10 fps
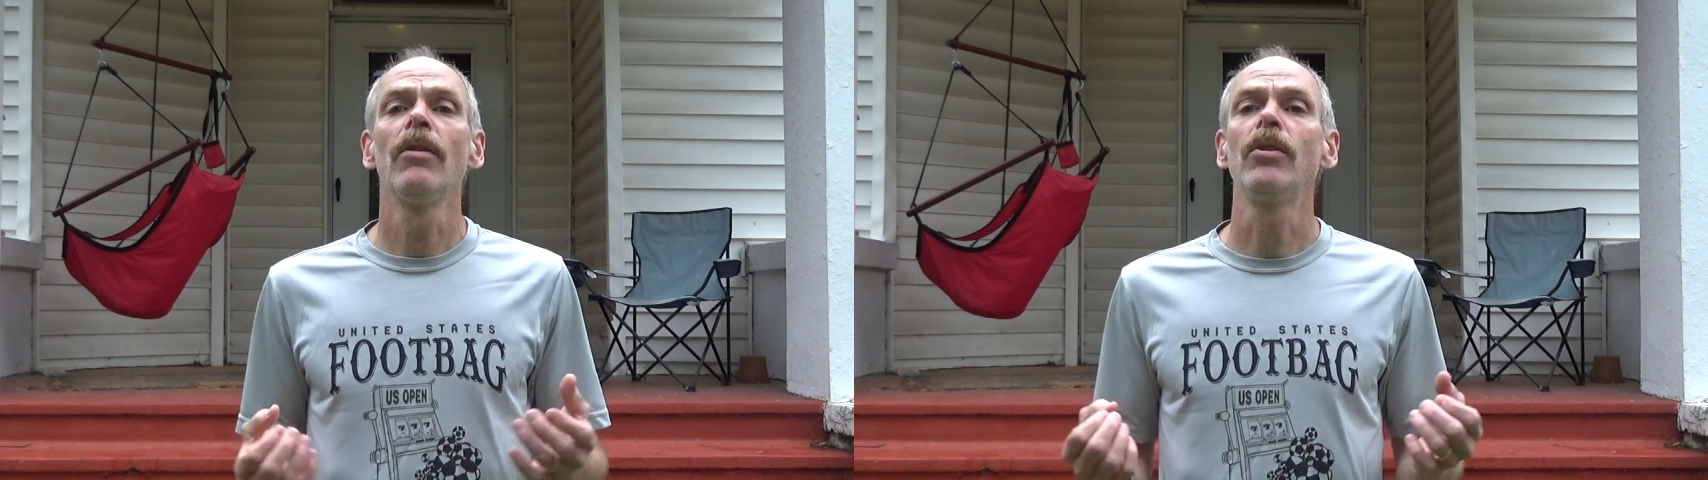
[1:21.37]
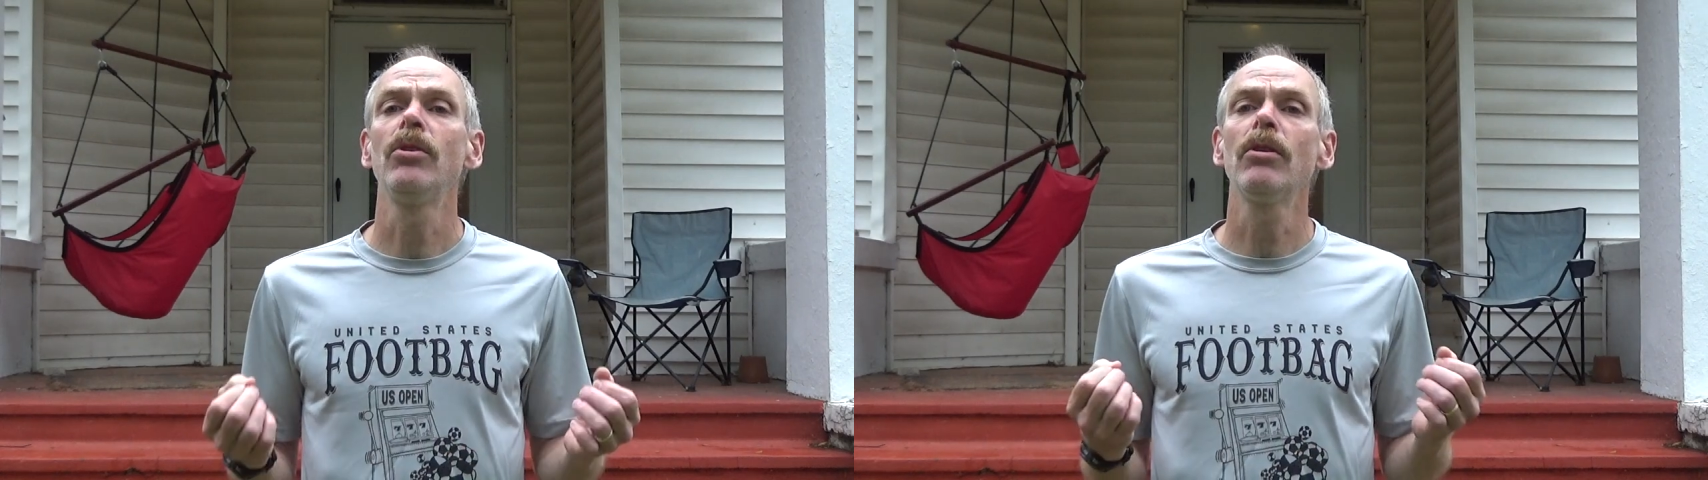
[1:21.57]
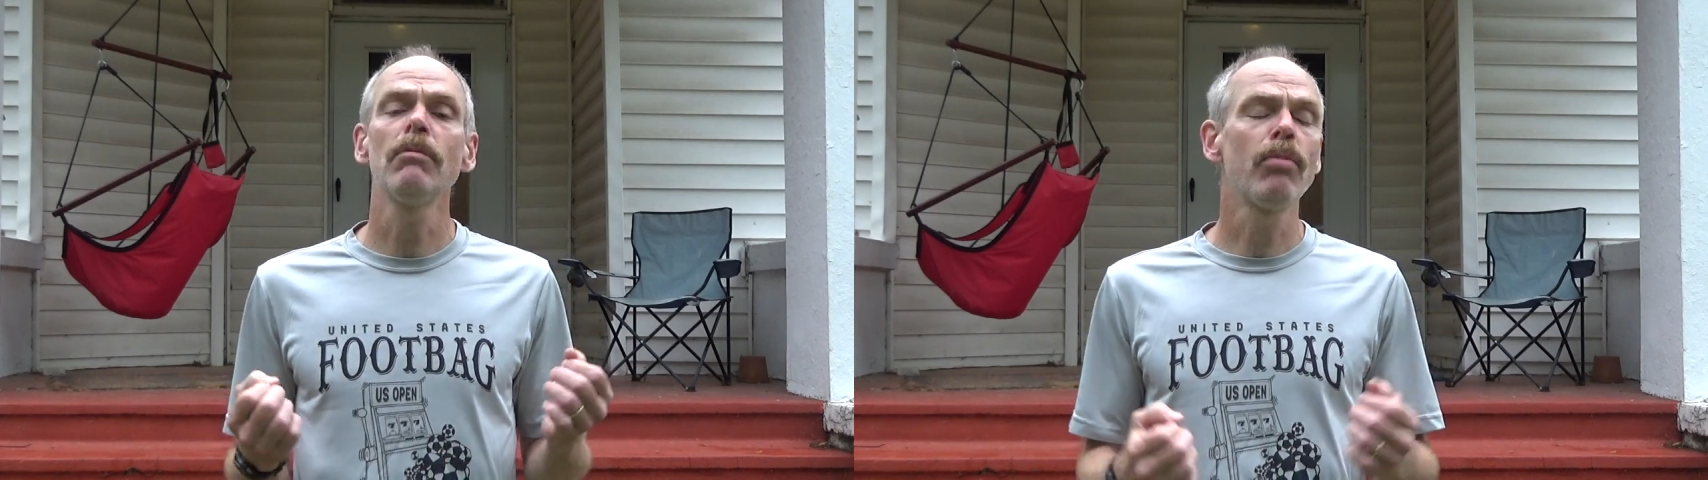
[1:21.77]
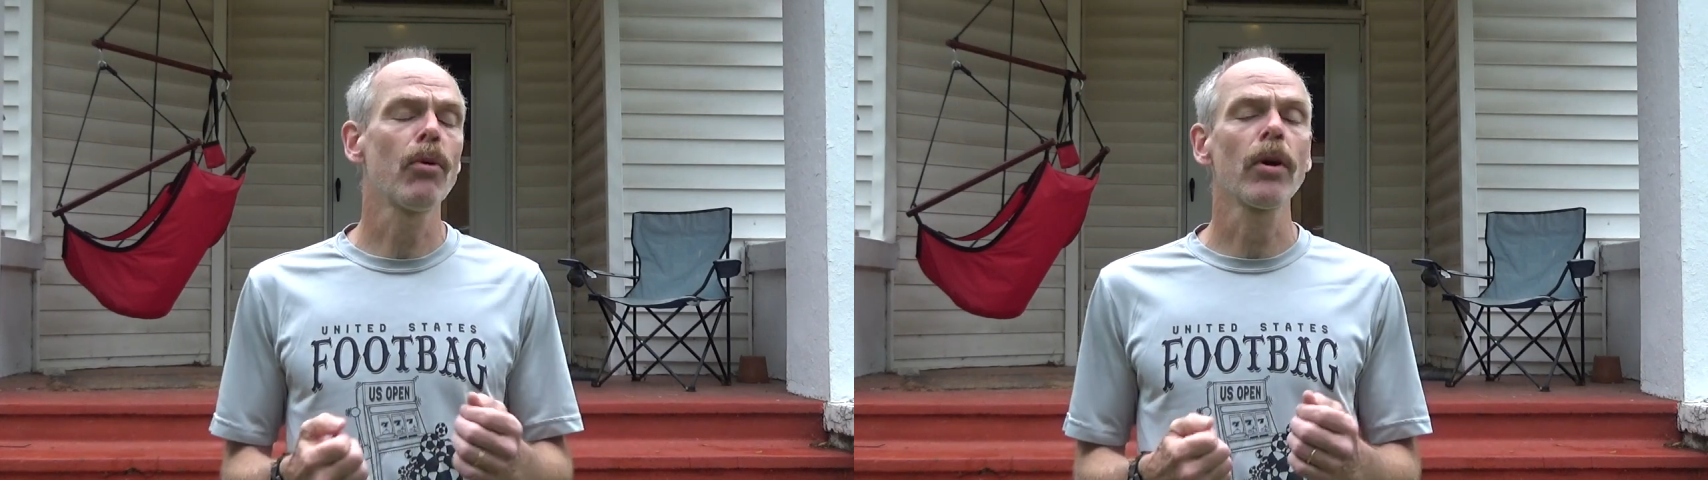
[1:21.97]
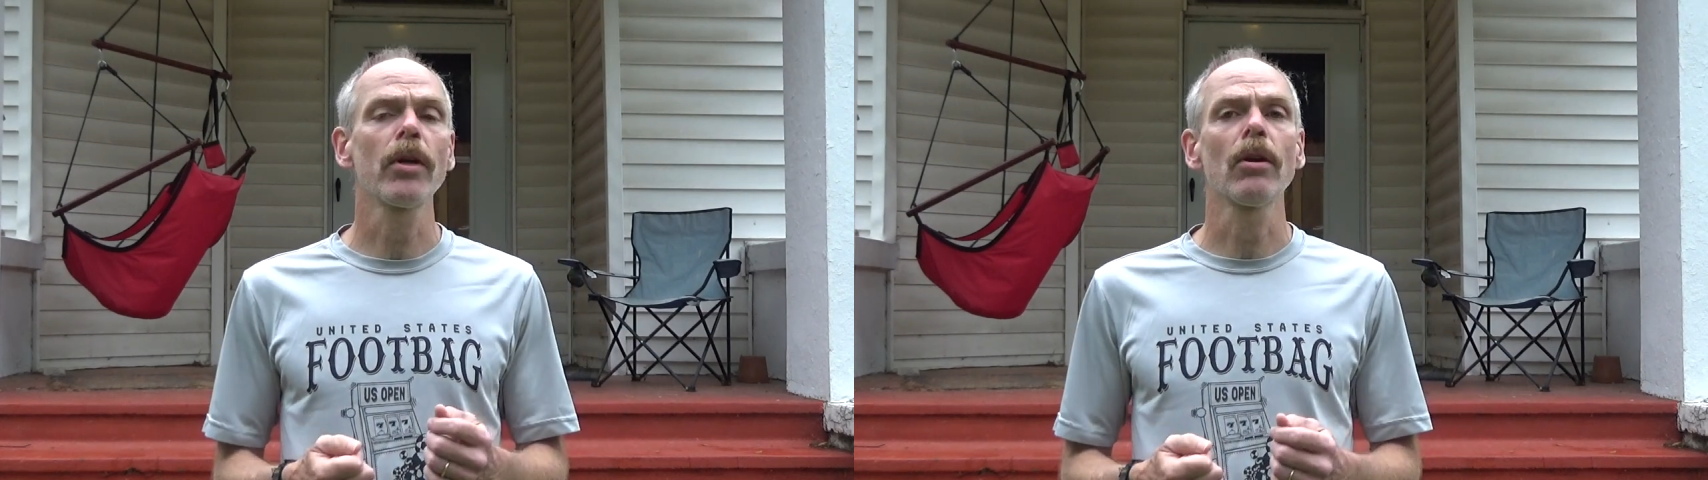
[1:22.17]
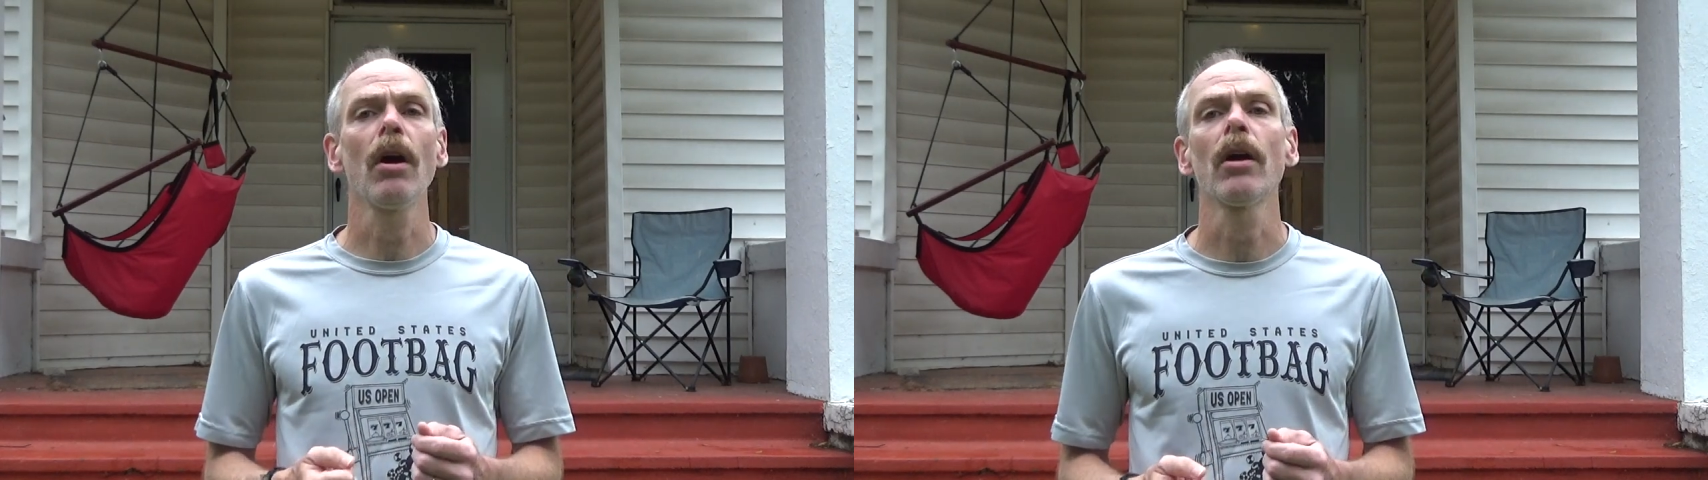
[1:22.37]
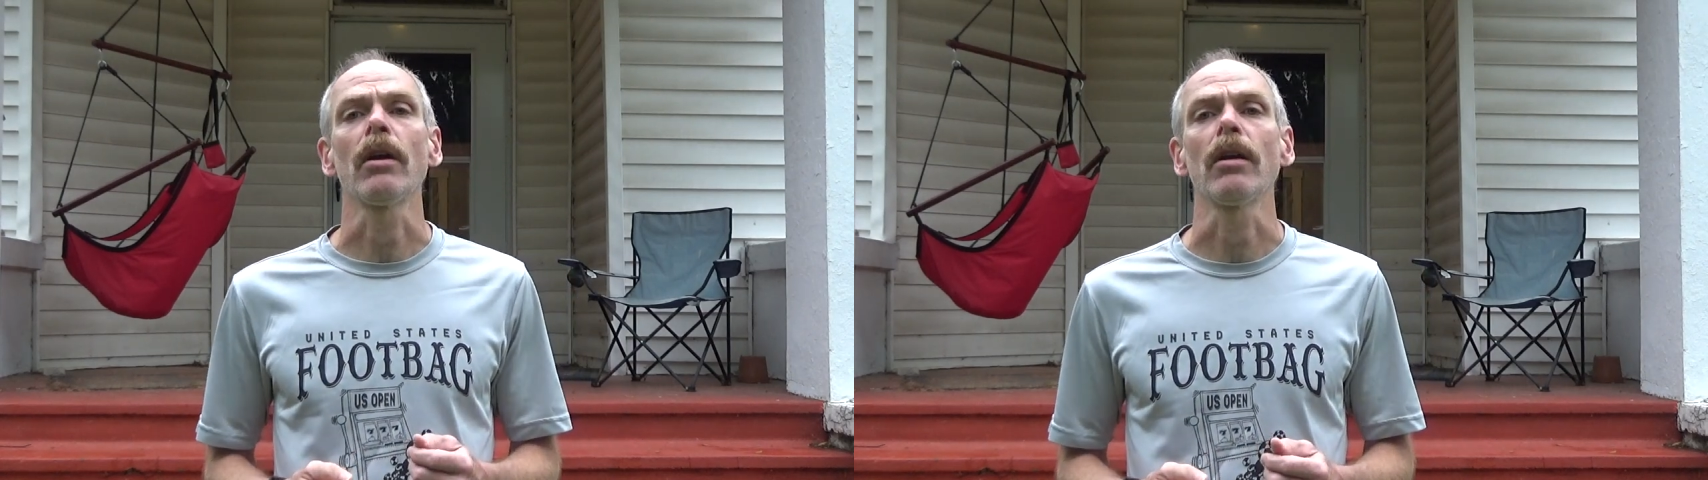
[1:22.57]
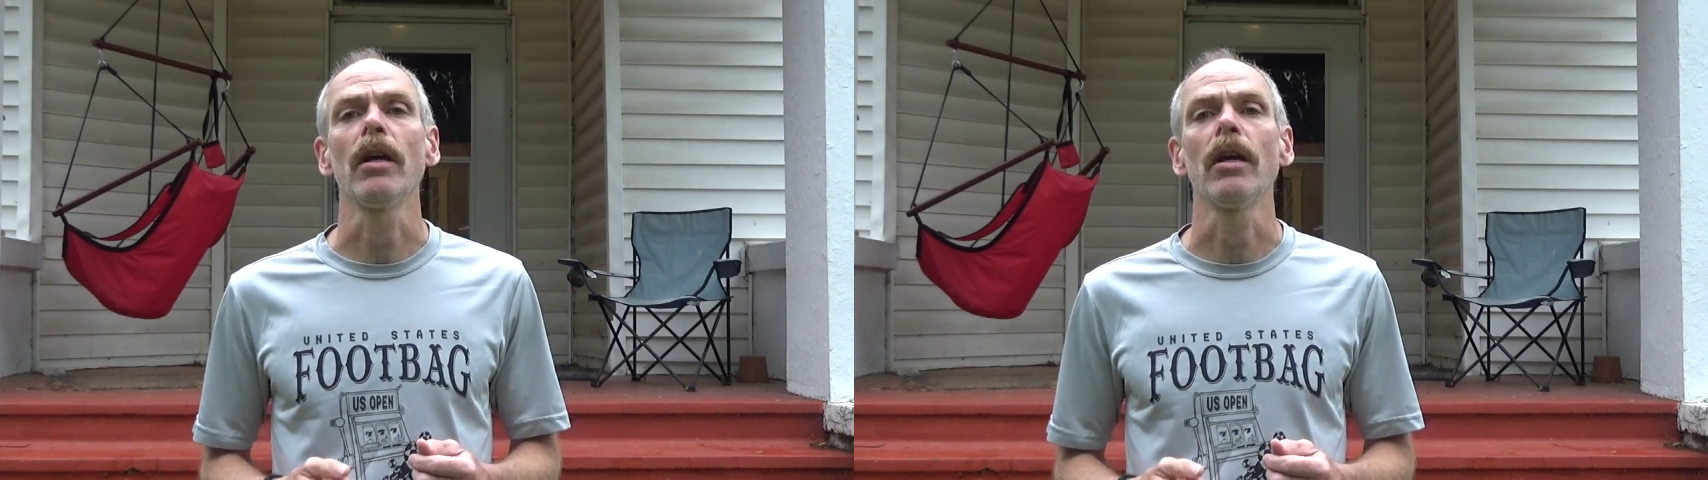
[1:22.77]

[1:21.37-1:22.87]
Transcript: that you can pour your heart